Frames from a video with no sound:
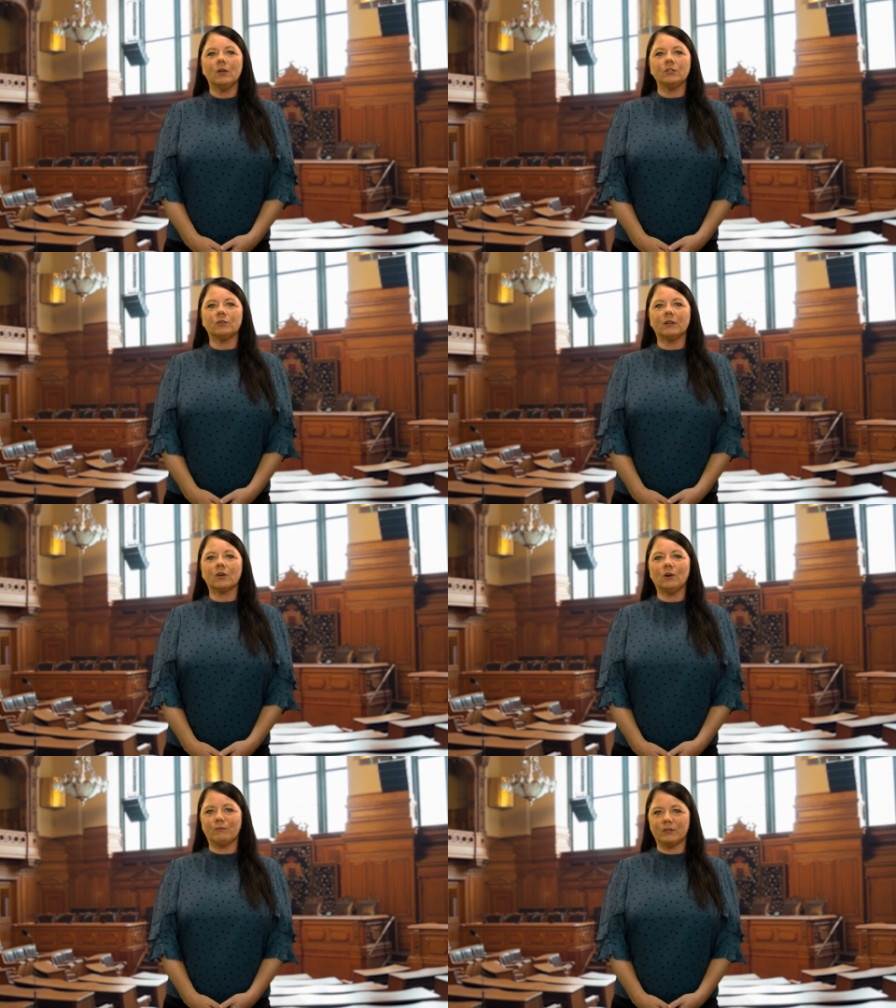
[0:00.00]
during a
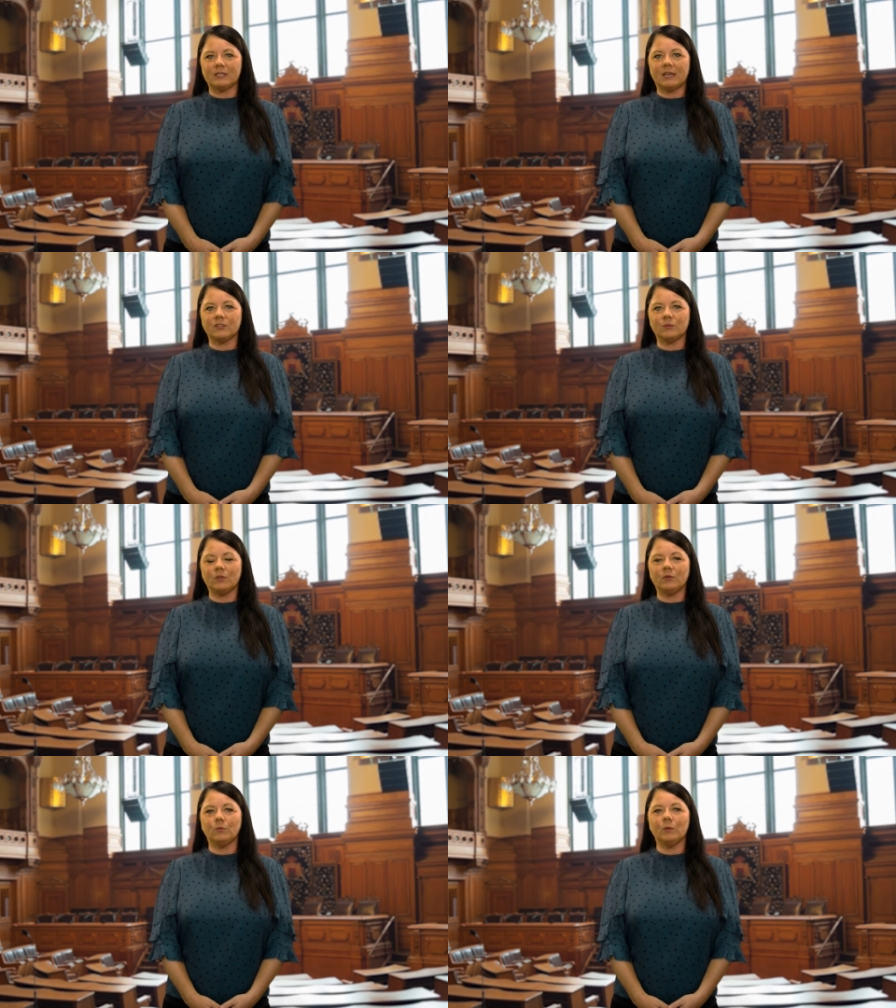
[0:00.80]
confrontation
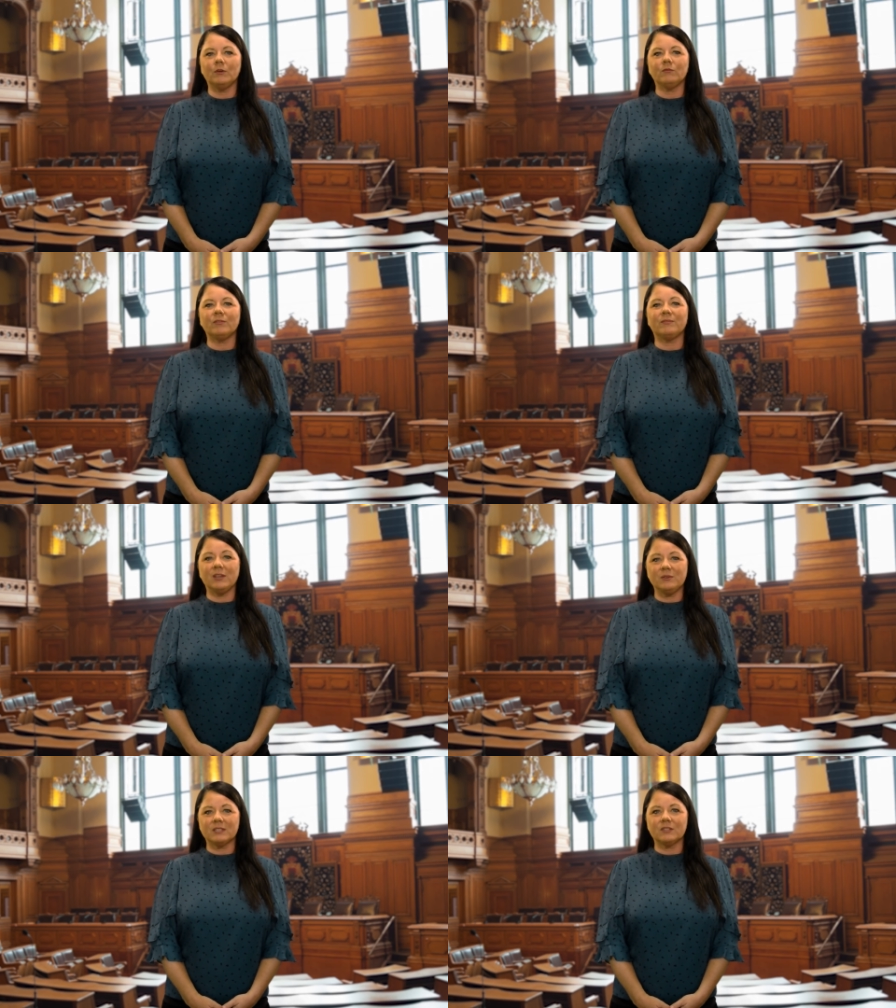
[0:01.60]
with a woman
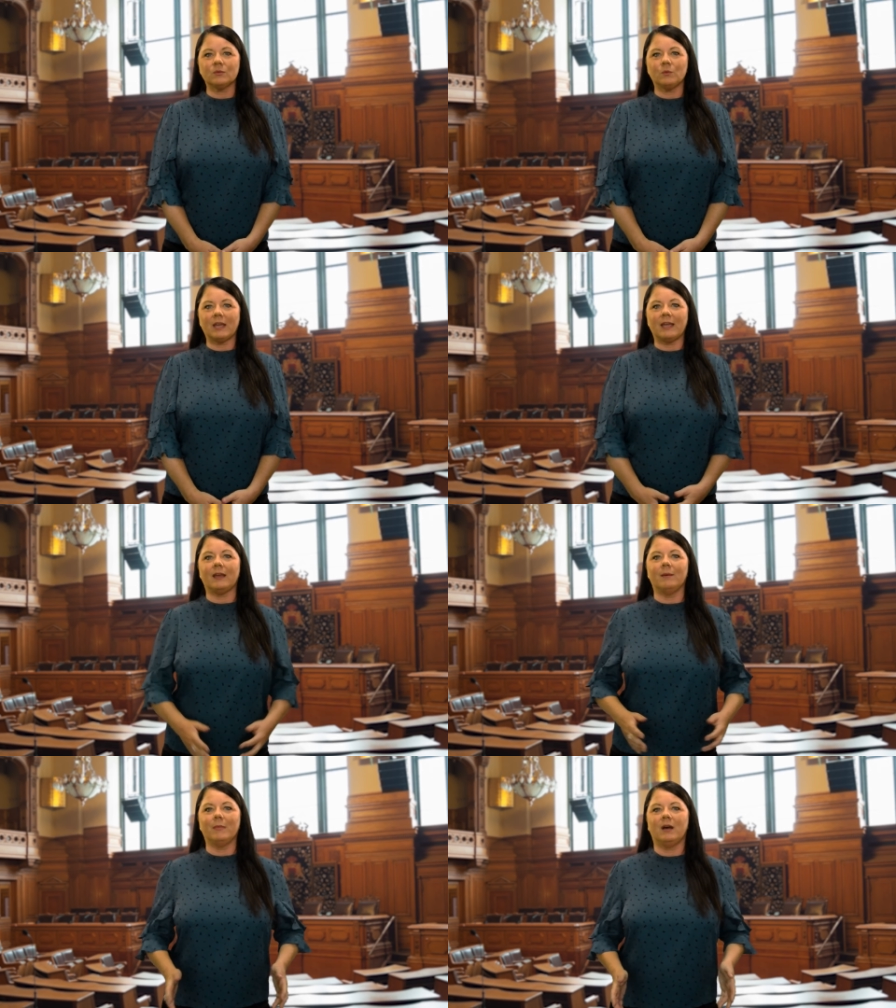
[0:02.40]
refusing to wear
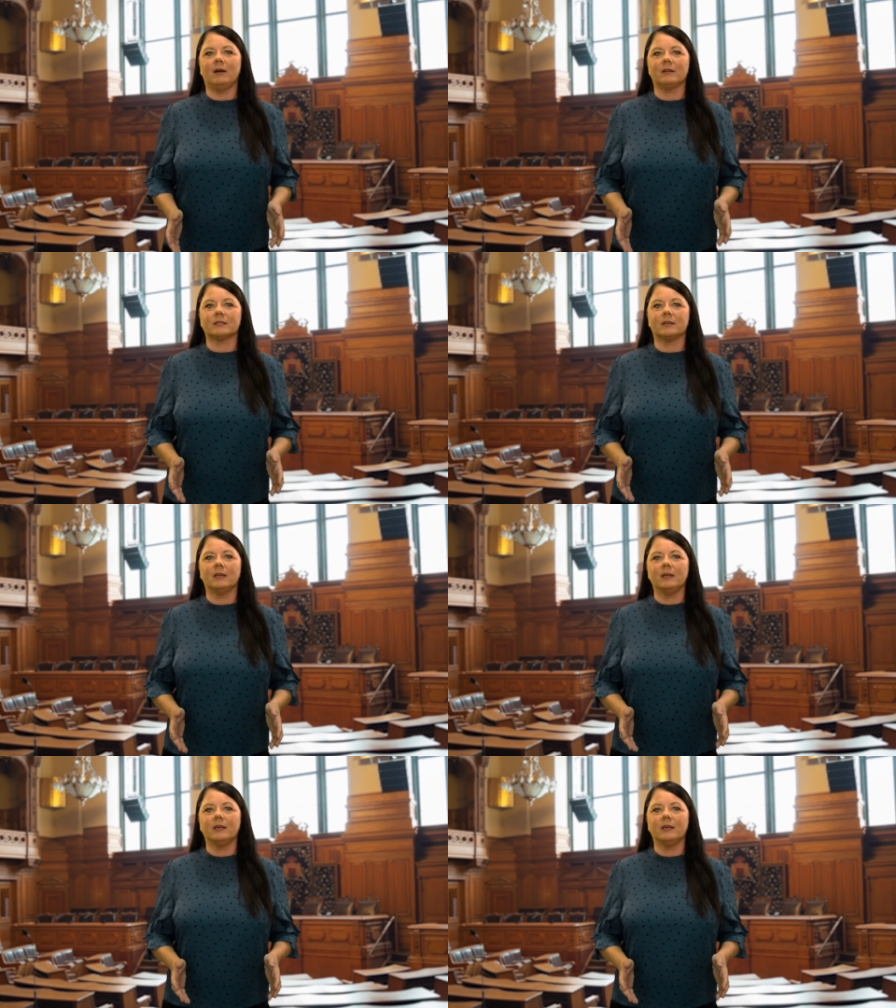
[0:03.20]
a mask.